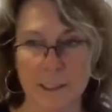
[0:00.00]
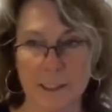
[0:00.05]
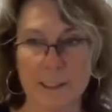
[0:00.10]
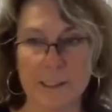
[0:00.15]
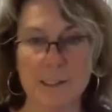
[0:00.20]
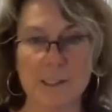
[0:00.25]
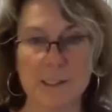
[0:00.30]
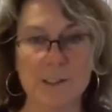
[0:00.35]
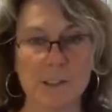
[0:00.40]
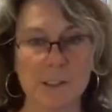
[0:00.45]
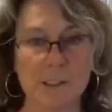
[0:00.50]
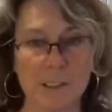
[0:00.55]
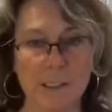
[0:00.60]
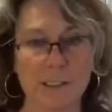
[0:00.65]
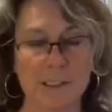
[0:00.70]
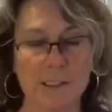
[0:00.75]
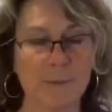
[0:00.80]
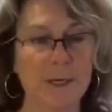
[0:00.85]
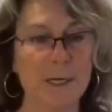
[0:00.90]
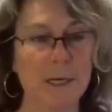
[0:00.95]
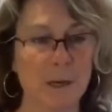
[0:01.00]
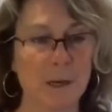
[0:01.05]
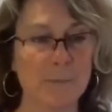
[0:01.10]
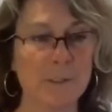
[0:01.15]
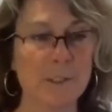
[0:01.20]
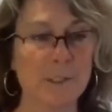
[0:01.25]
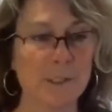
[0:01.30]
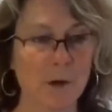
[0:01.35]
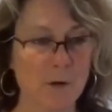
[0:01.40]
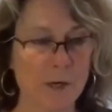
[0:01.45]
it's become
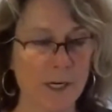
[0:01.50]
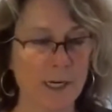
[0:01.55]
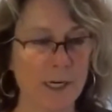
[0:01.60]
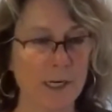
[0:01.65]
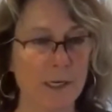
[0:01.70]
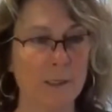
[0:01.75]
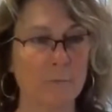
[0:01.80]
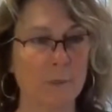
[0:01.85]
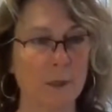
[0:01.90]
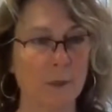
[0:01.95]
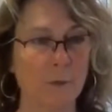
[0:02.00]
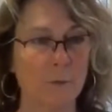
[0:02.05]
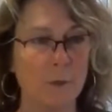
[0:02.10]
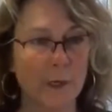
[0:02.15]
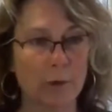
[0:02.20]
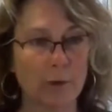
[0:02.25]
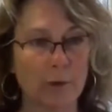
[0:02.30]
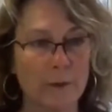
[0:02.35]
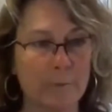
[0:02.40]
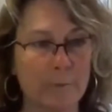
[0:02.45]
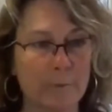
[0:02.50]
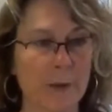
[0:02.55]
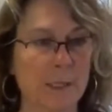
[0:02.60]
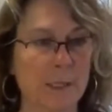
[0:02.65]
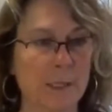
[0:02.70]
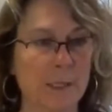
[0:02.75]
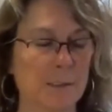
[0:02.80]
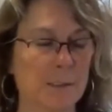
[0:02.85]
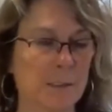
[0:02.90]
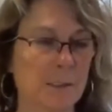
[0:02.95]
so key to me. Where are the
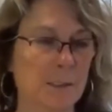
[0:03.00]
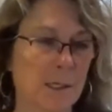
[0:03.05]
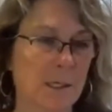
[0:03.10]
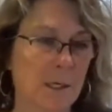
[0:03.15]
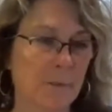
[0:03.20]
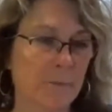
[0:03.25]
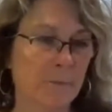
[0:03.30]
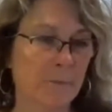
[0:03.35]
buttons?